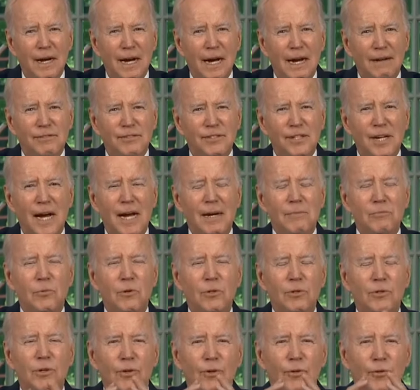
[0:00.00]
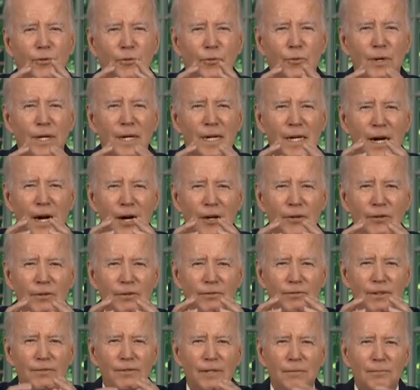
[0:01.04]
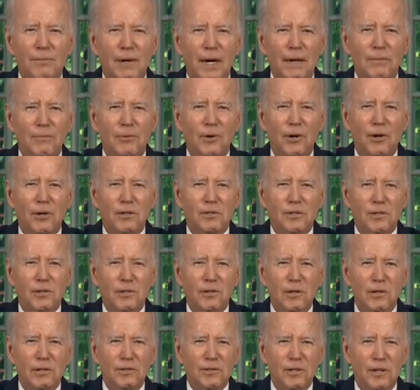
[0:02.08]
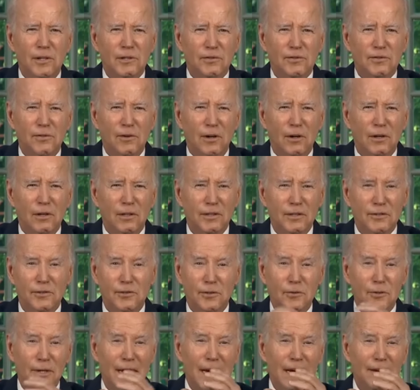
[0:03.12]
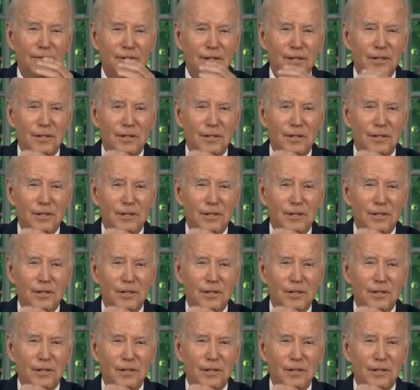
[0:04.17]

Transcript: I've signed more than 350 bipartisan laws thus far in just two and a half